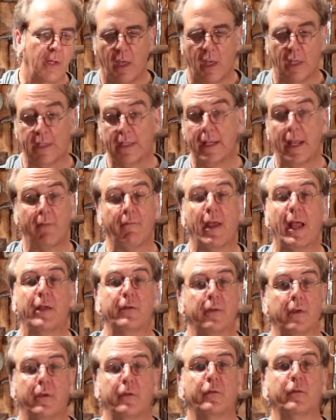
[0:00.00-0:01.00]
I didn't have
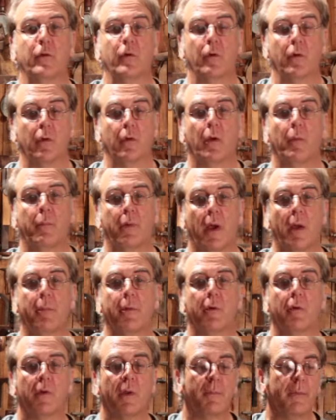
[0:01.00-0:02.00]
access to a
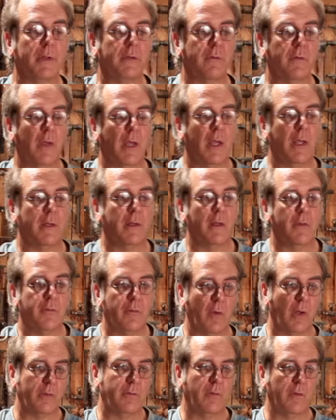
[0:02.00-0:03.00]
proper ripping chain, and
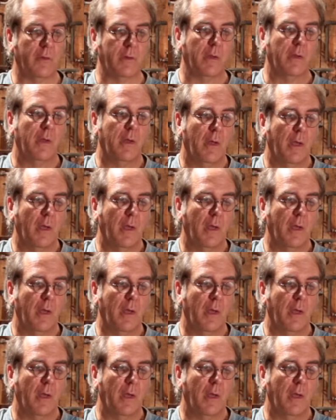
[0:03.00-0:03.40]
so I took